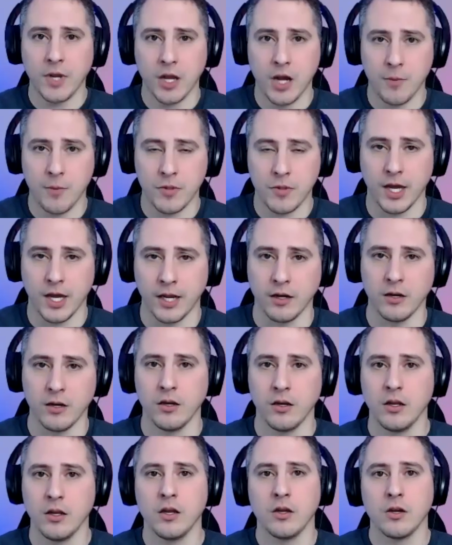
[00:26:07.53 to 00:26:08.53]
up then,
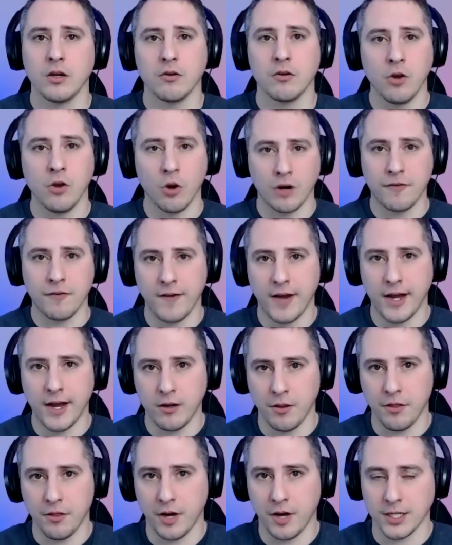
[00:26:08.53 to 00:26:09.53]
your
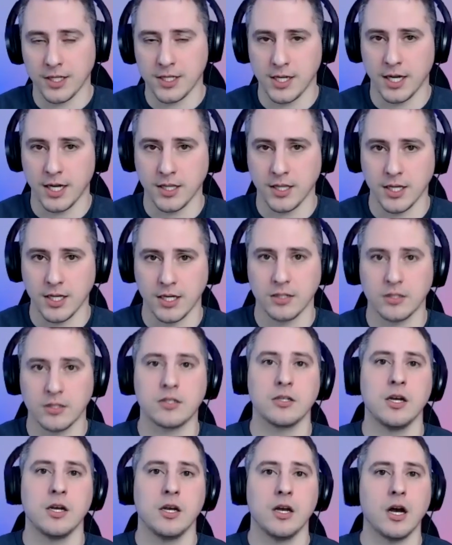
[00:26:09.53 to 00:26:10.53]
final thoughts on this.
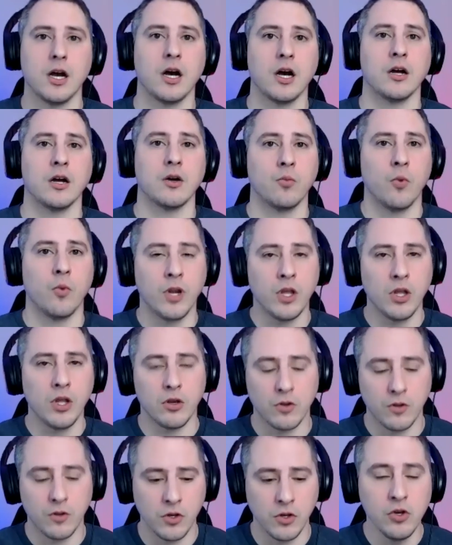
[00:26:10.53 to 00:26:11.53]
Do
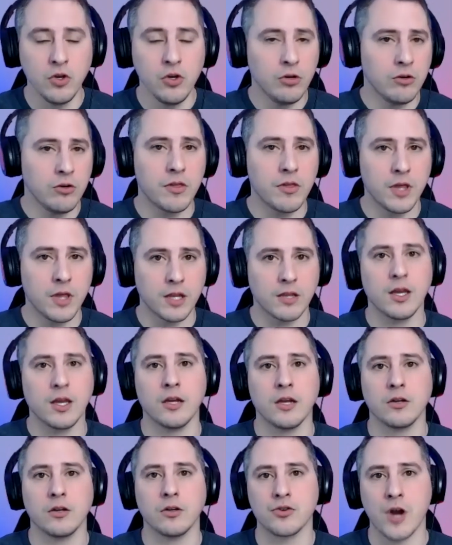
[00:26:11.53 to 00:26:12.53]
you think
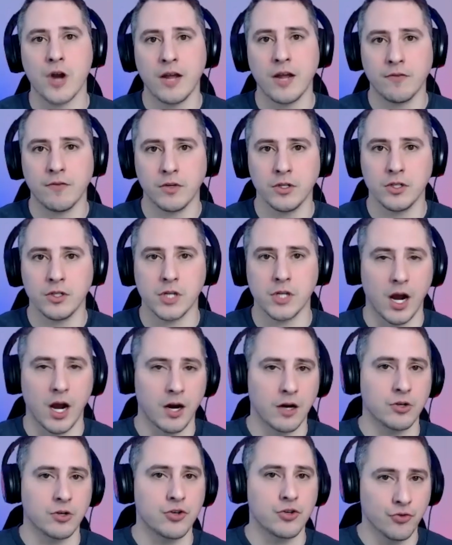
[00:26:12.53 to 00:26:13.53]
that drivers
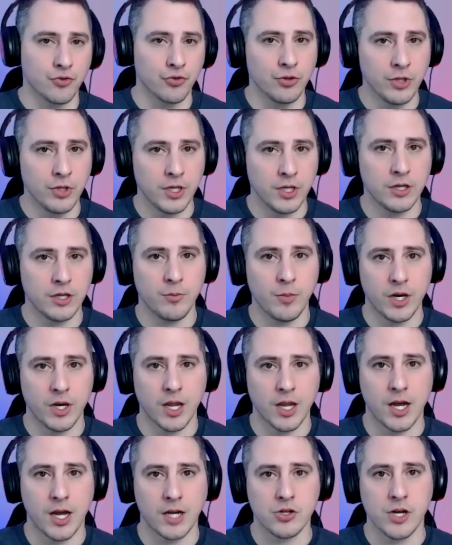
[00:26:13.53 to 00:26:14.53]
are truly independent
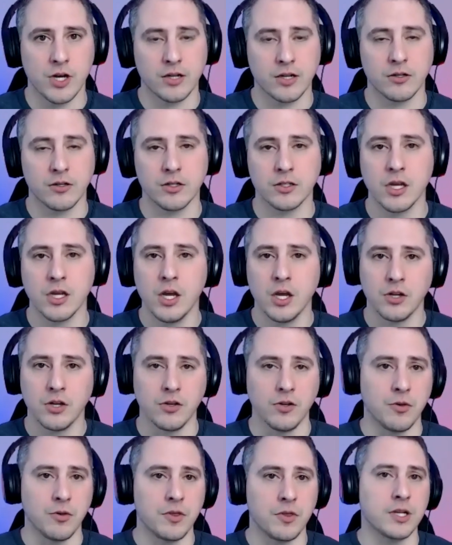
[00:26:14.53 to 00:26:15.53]
contractors? Do
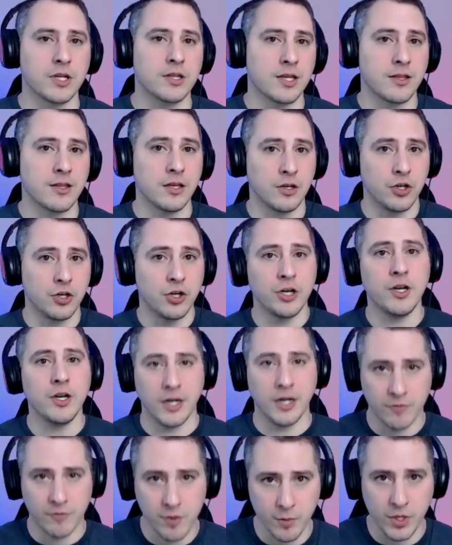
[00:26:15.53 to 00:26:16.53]
you think that they could
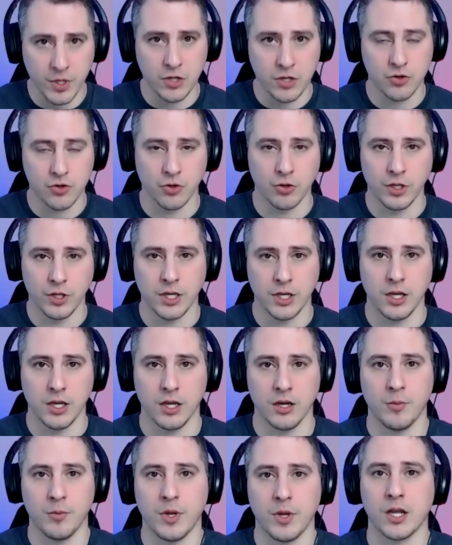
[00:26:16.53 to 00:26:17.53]
ever be truly
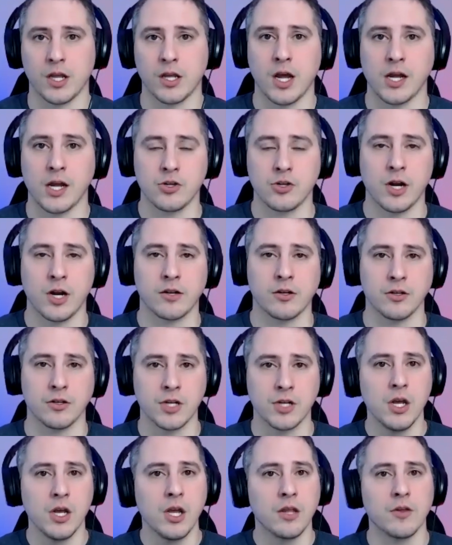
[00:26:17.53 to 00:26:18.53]
independent contractors?
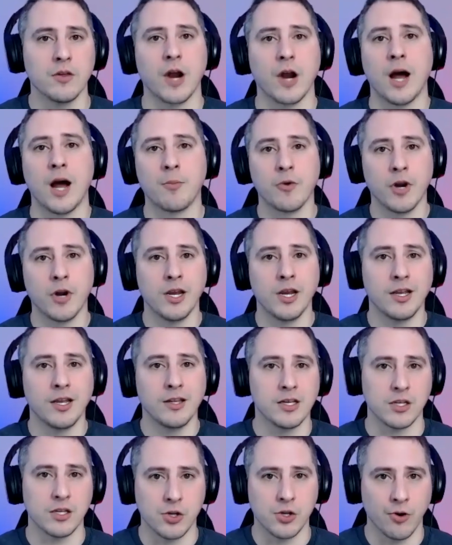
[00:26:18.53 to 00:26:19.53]
They're operating in
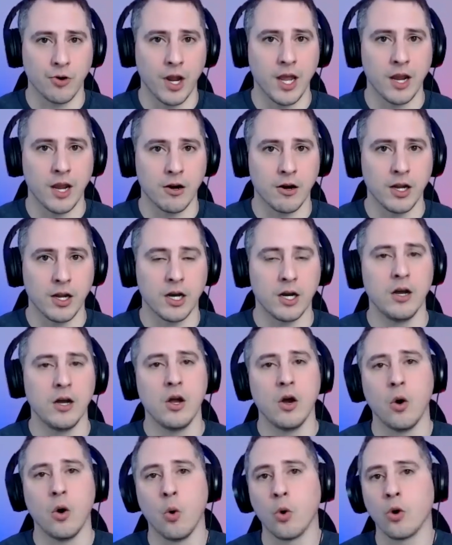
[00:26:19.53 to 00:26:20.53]
this gray area,
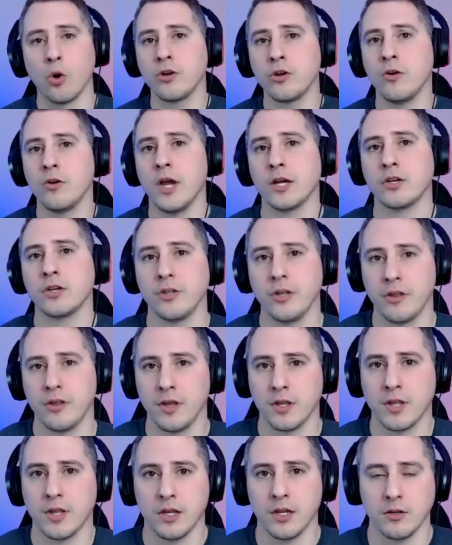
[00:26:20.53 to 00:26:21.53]
or do you actually
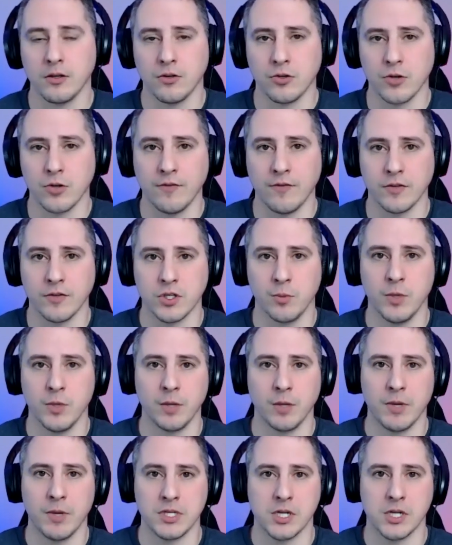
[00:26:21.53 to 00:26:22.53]
think that drivers are
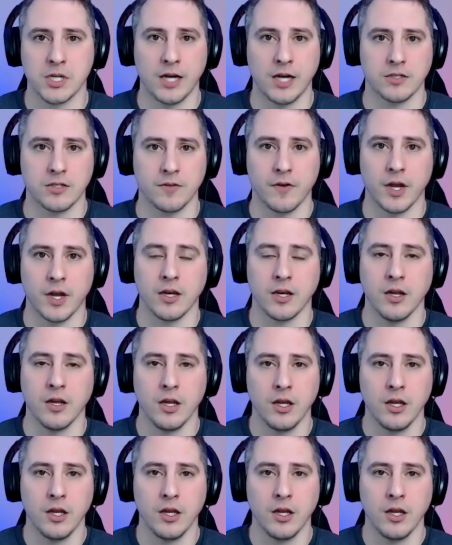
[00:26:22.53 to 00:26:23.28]
being misclassified